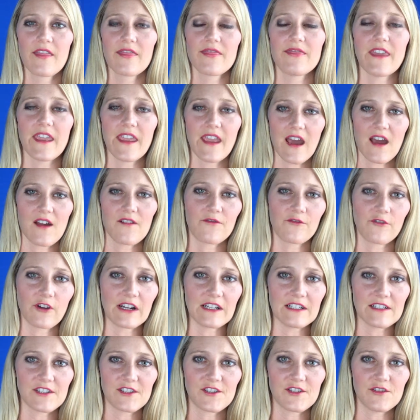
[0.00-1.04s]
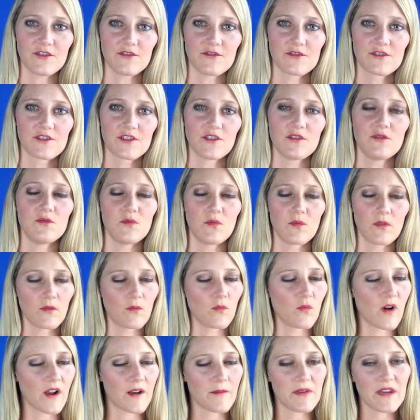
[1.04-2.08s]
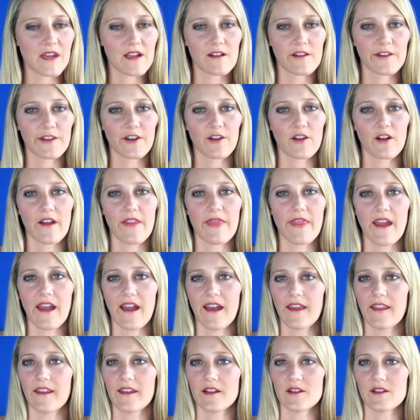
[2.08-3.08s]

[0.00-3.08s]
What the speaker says: they have rights to. So you want to be clear on that.